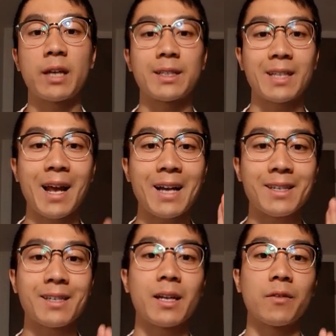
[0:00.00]
that is, it has
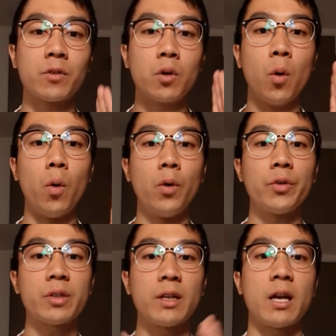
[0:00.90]
a set of
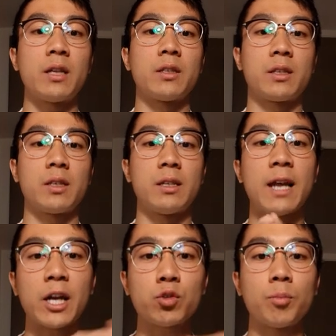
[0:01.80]
goals and it has this
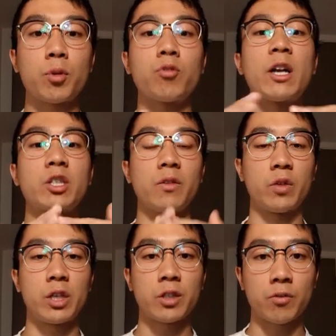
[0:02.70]
natural progression of
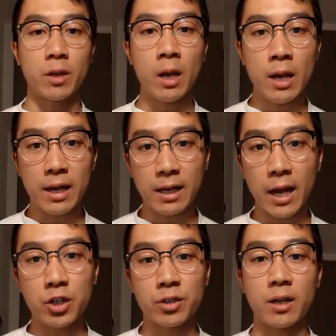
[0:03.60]
which history
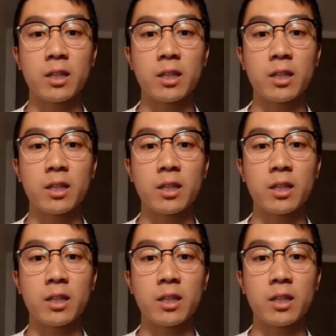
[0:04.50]
engages in.